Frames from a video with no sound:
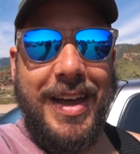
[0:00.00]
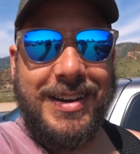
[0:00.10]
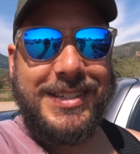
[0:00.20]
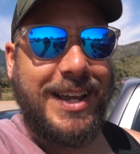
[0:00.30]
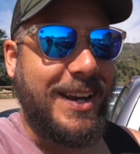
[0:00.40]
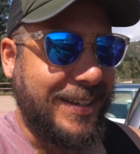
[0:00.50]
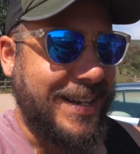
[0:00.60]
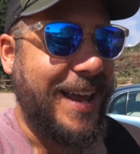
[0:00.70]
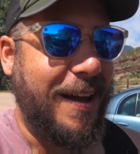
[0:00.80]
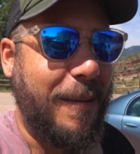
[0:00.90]
got an exciting
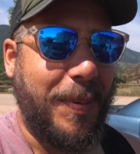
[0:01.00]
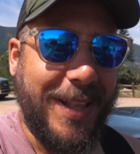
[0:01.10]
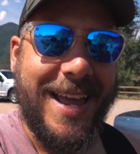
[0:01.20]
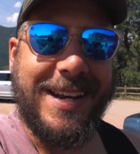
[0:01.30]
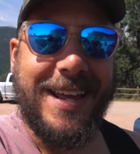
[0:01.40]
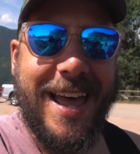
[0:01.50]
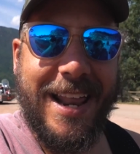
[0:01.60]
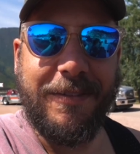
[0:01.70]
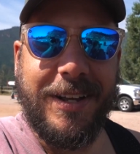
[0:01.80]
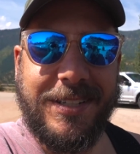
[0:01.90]
day planned
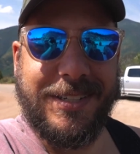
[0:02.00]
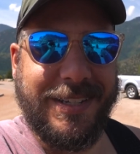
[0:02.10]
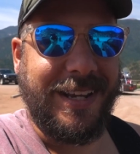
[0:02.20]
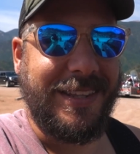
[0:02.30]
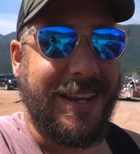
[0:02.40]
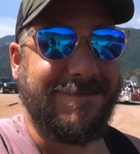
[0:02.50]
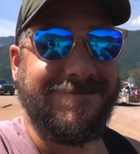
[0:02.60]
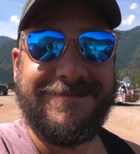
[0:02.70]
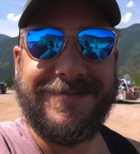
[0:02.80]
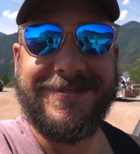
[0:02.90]
ahead of us. And then
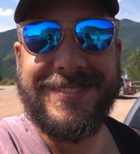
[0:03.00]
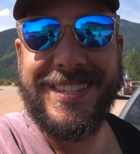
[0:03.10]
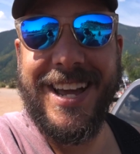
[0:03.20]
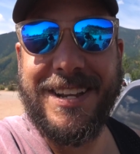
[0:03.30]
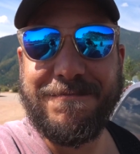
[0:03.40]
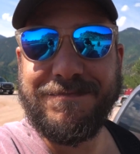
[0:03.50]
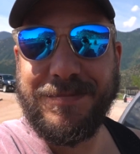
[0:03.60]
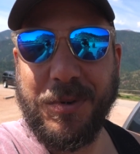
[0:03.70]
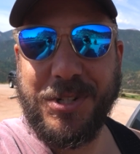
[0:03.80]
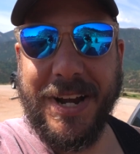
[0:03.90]
tonight,
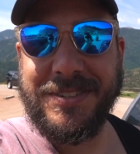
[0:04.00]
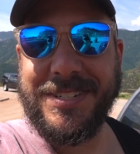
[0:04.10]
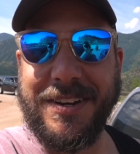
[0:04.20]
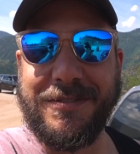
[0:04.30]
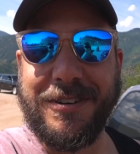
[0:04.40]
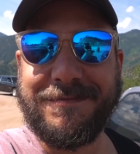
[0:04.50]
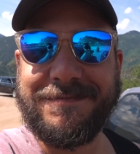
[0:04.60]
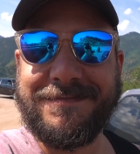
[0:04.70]
we're driving to Denver.